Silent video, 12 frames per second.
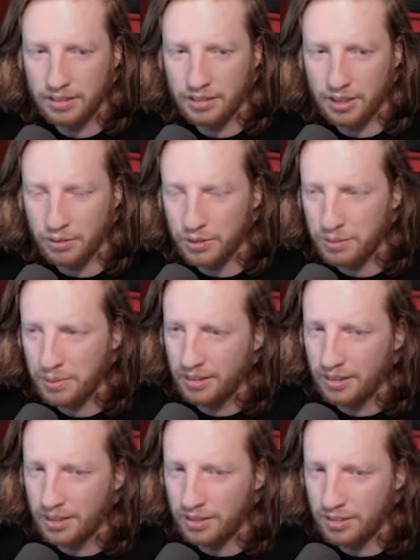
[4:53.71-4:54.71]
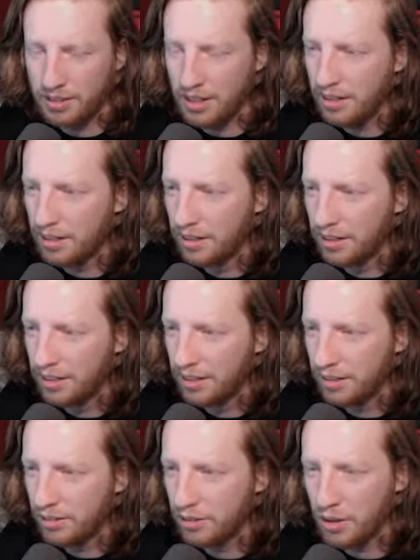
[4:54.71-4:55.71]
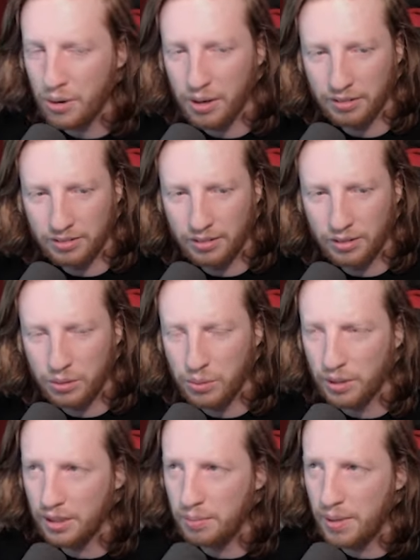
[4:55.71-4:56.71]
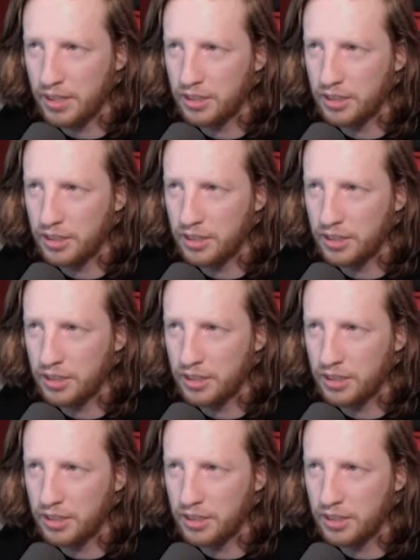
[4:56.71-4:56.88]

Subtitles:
kill them instead. So I'll quickly patch